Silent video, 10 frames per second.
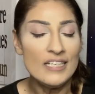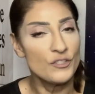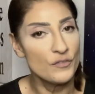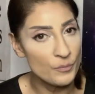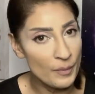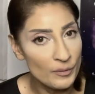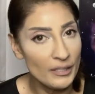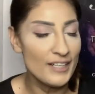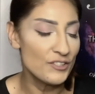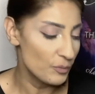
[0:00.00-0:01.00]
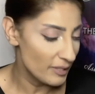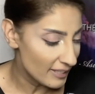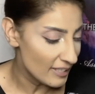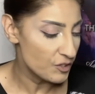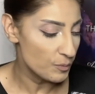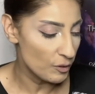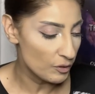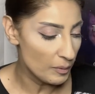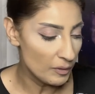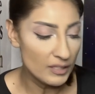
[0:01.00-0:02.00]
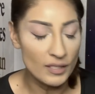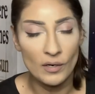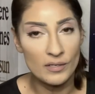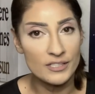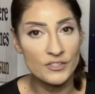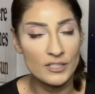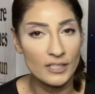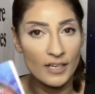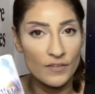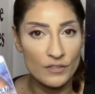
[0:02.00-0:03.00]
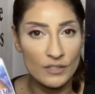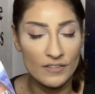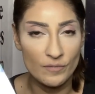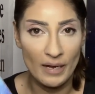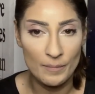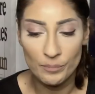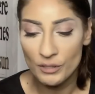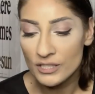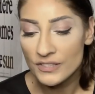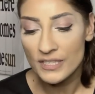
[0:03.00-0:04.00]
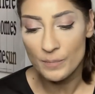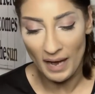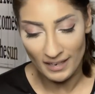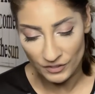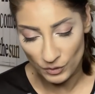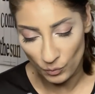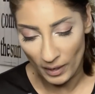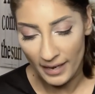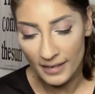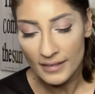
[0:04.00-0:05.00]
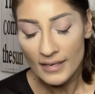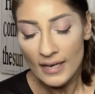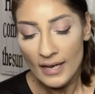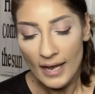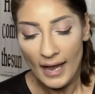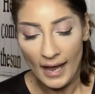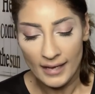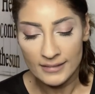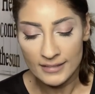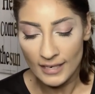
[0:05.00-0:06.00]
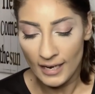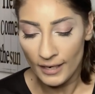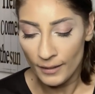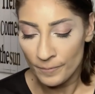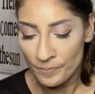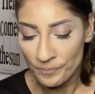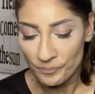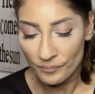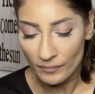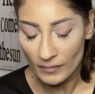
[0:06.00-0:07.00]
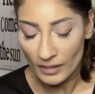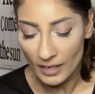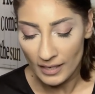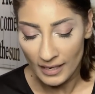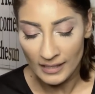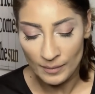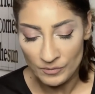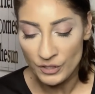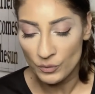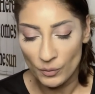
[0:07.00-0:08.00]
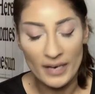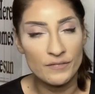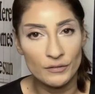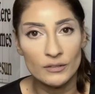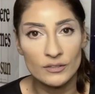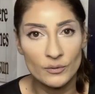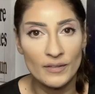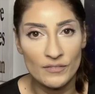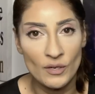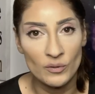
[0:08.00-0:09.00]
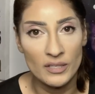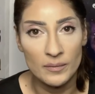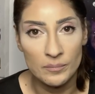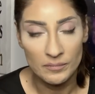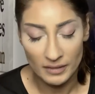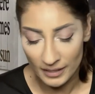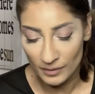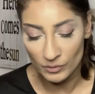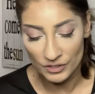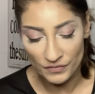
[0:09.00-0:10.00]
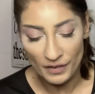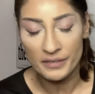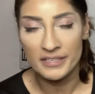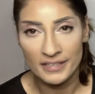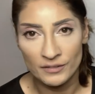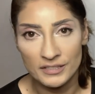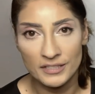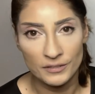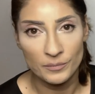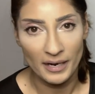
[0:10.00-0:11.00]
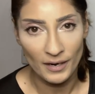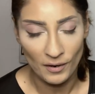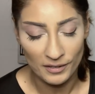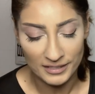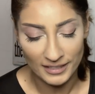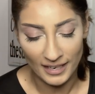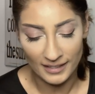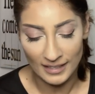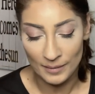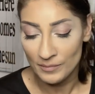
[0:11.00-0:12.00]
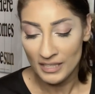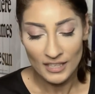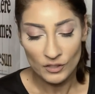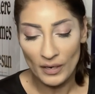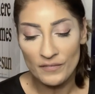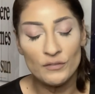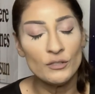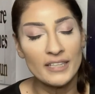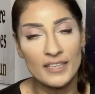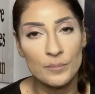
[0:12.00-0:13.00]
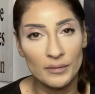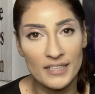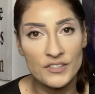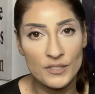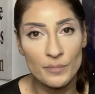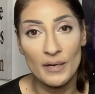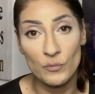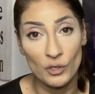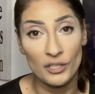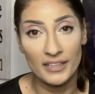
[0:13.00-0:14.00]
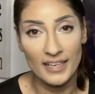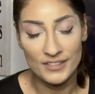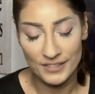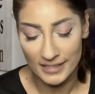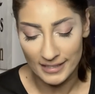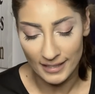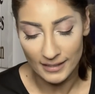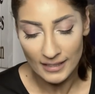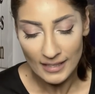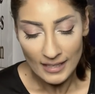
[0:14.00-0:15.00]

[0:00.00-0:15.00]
So, if you remember last week, I spoke about the artist to the cover of my books. He passed away, and um, and I'm so grateful to have known him. He was very near and dear to my heart, and I'm grateful that he blessed my work as he did.